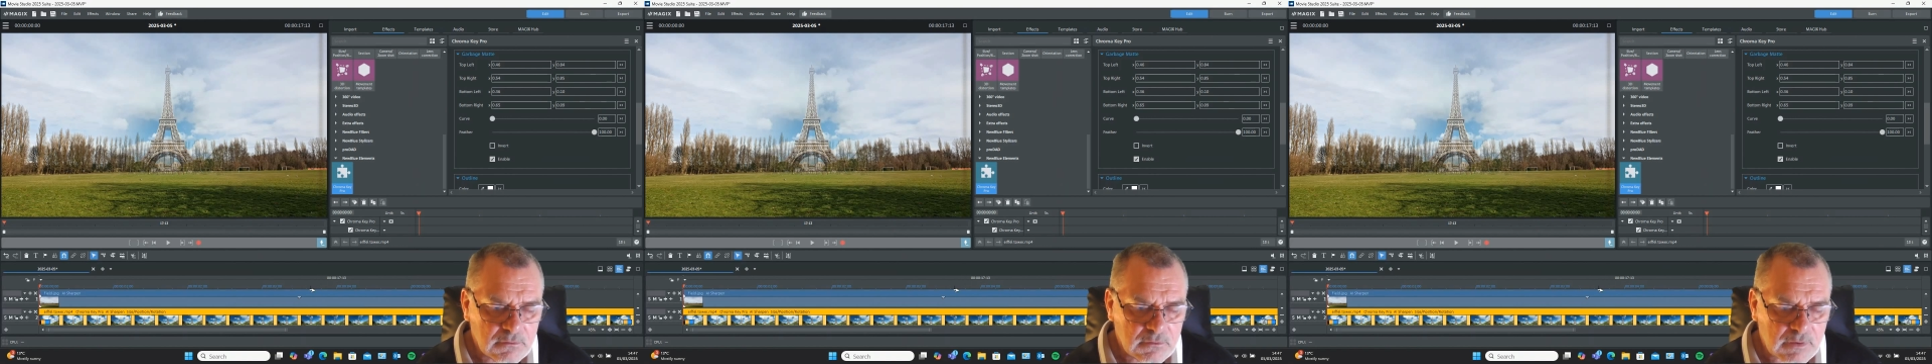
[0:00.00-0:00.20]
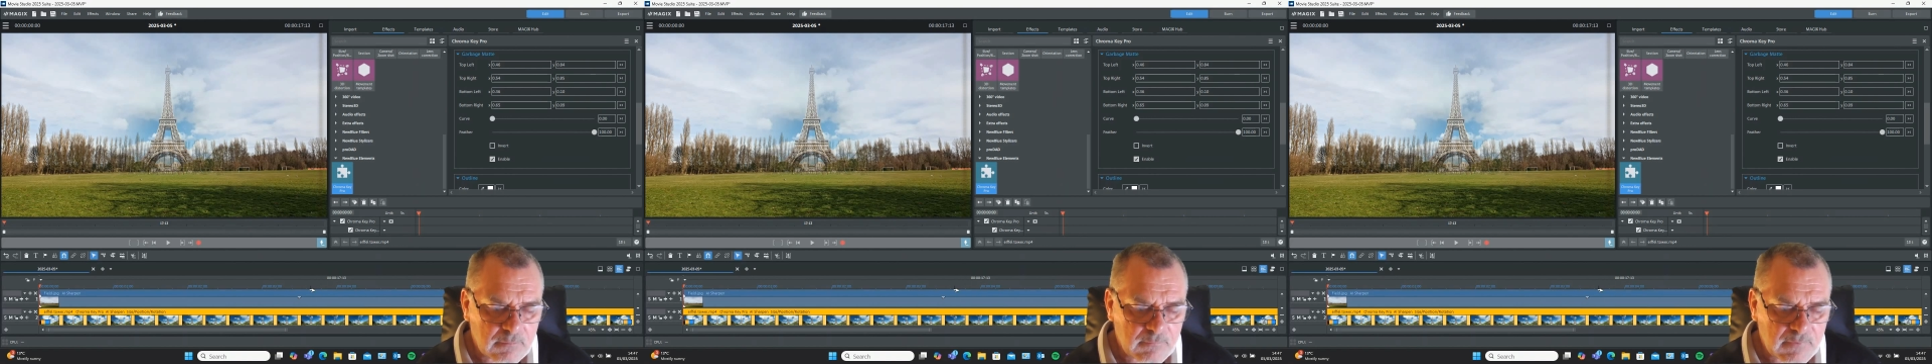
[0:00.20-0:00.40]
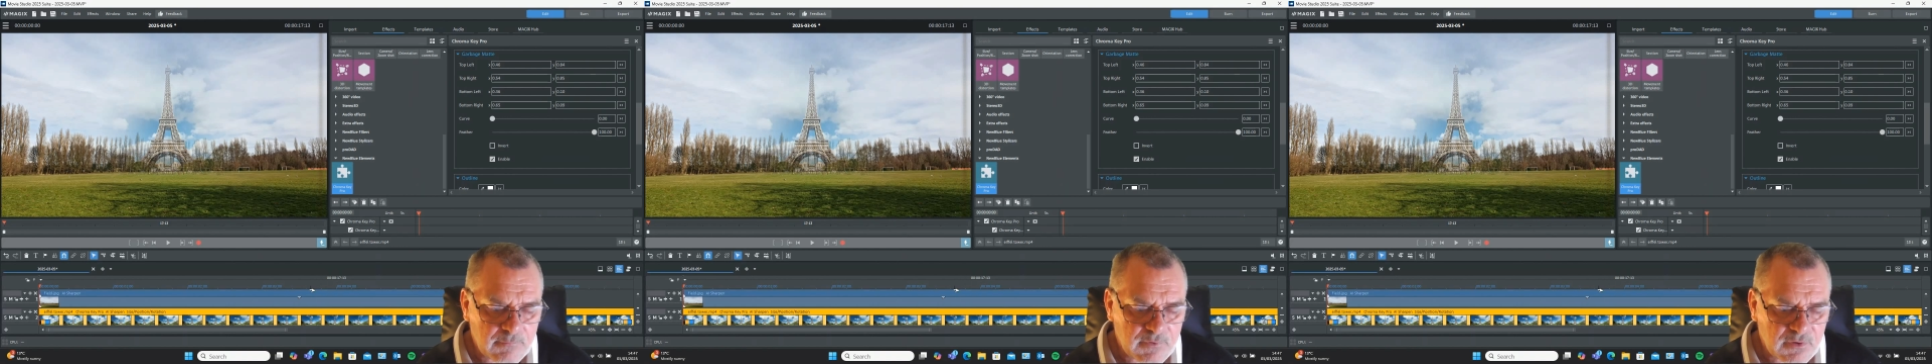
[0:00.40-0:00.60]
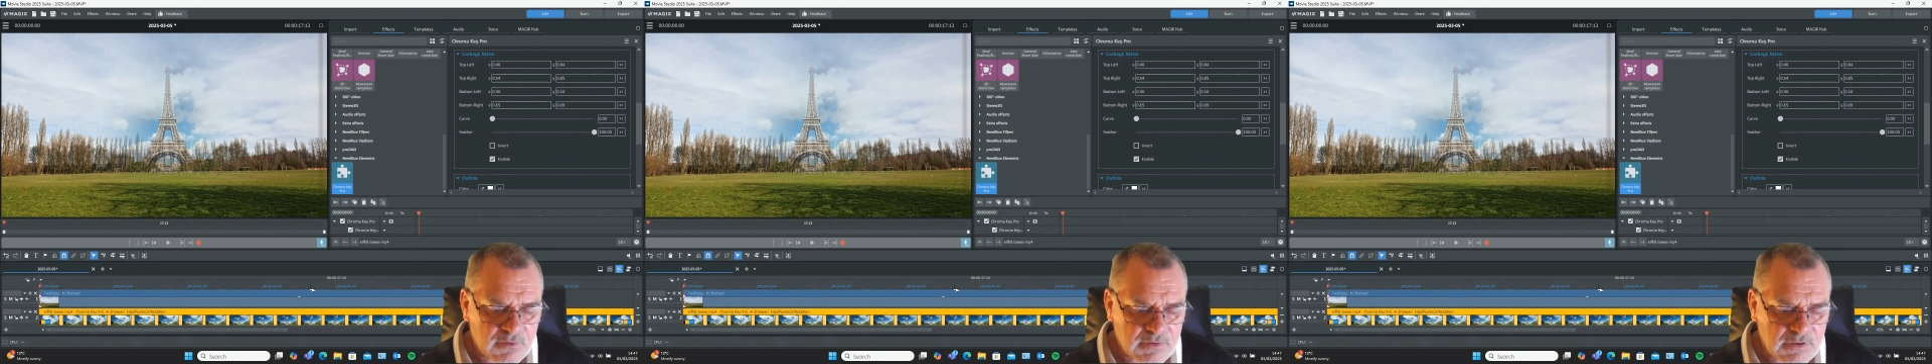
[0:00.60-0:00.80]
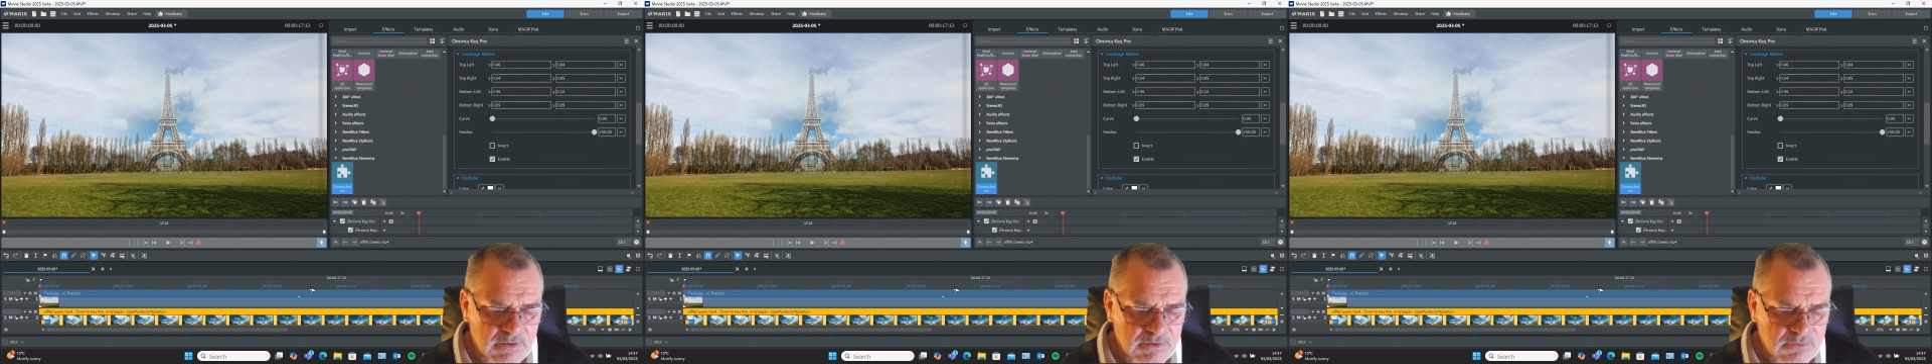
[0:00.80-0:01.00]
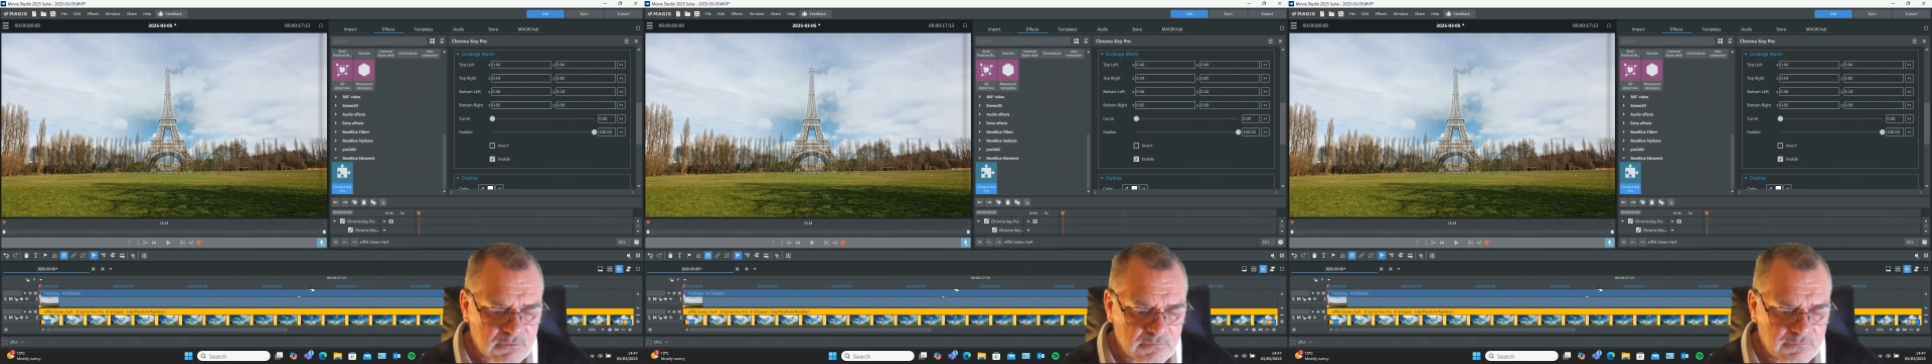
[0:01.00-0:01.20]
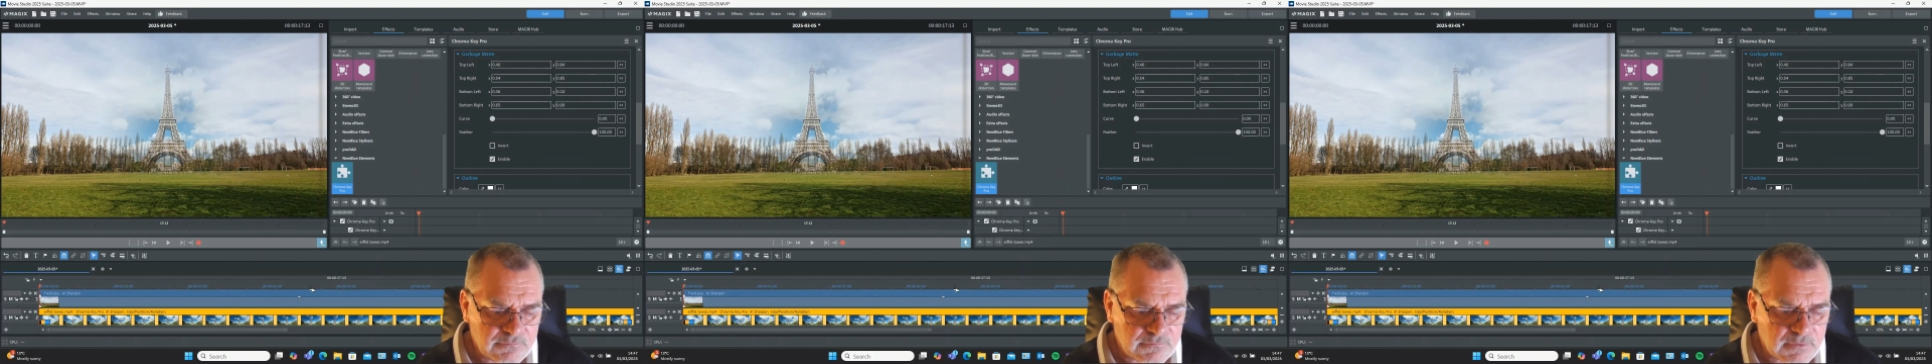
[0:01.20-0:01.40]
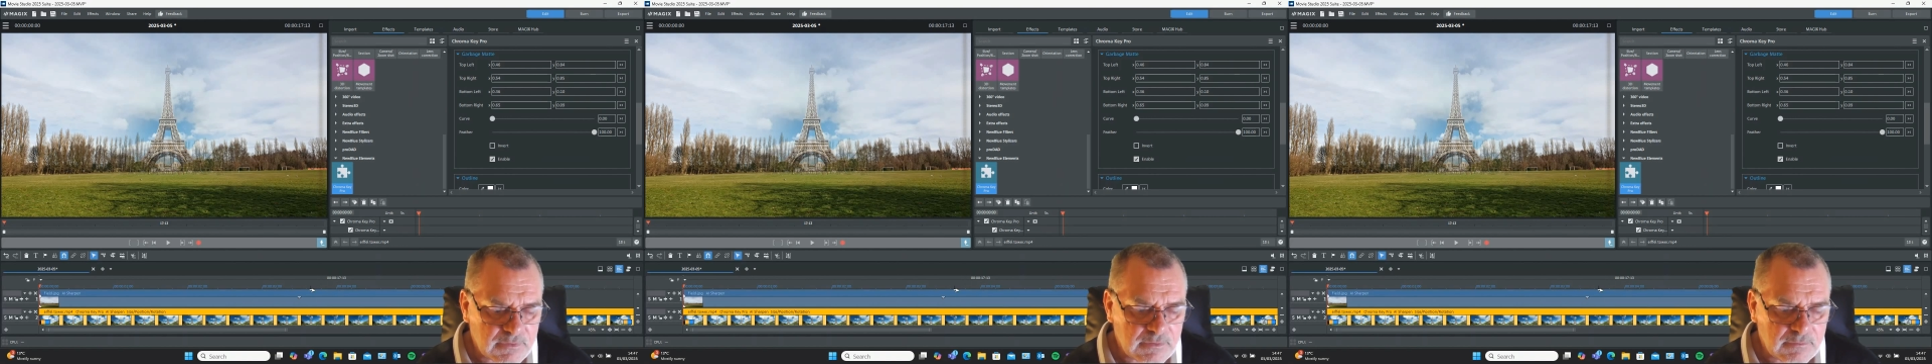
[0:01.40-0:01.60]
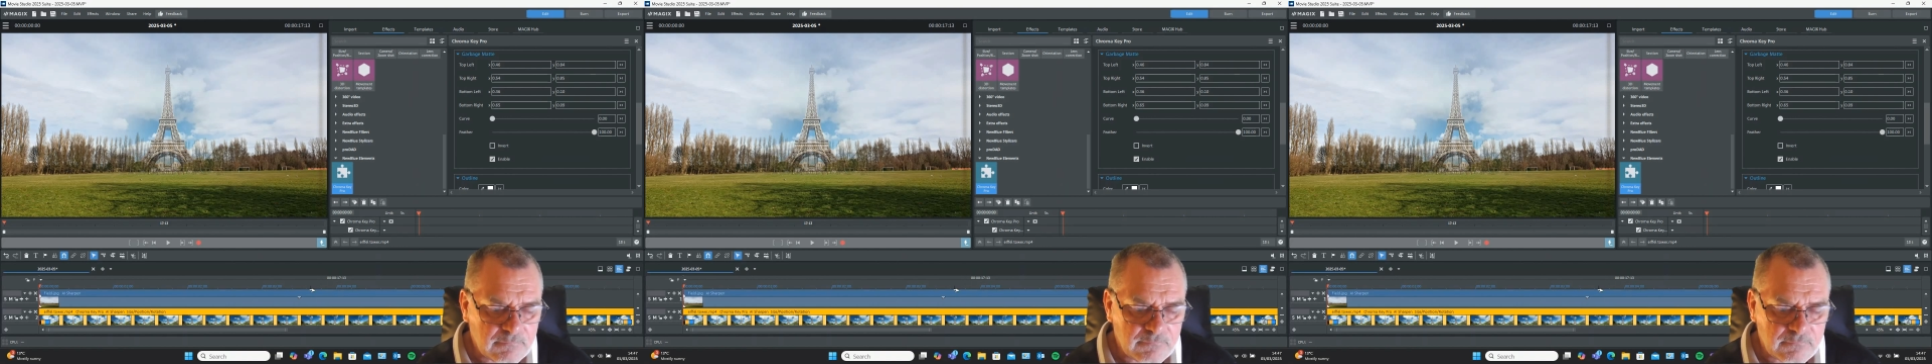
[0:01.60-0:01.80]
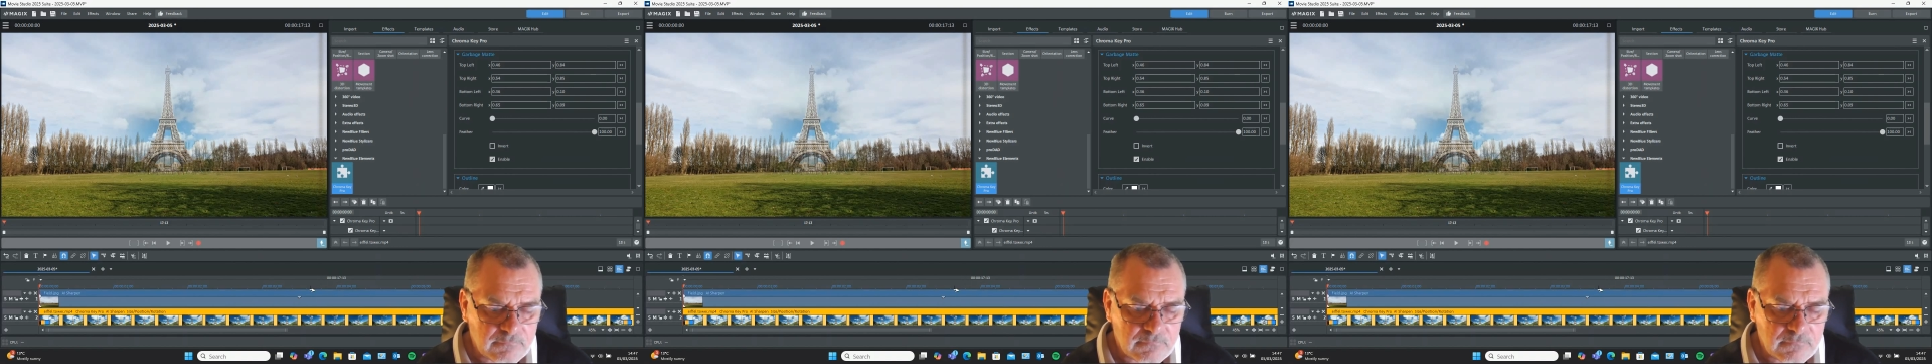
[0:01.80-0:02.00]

That might be on the actual